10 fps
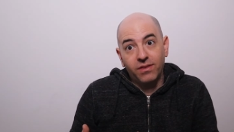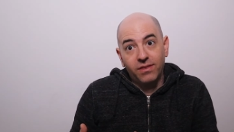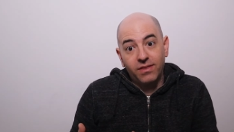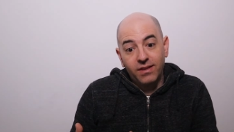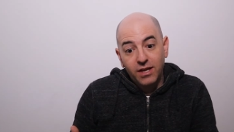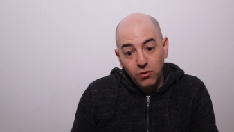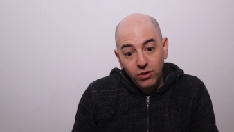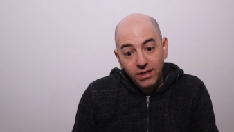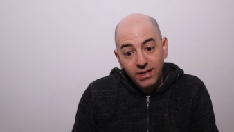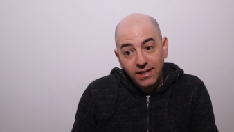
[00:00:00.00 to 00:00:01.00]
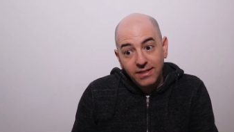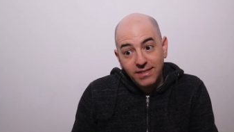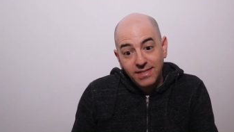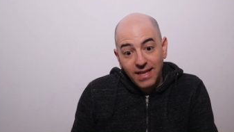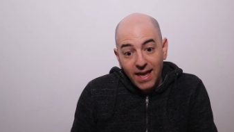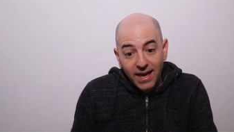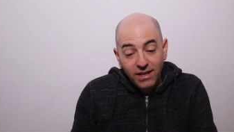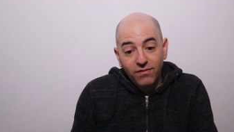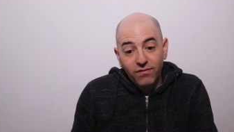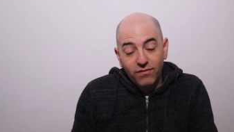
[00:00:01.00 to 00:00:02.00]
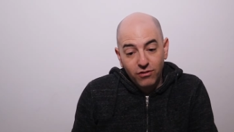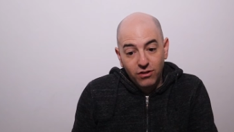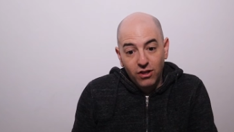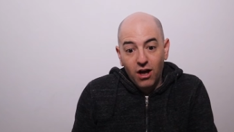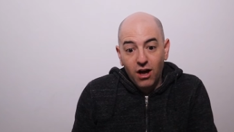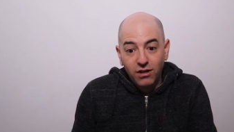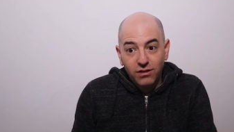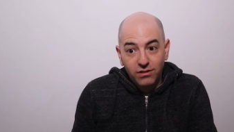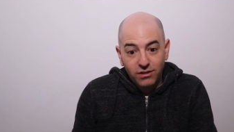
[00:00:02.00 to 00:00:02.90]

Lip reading: the community stayed for the long,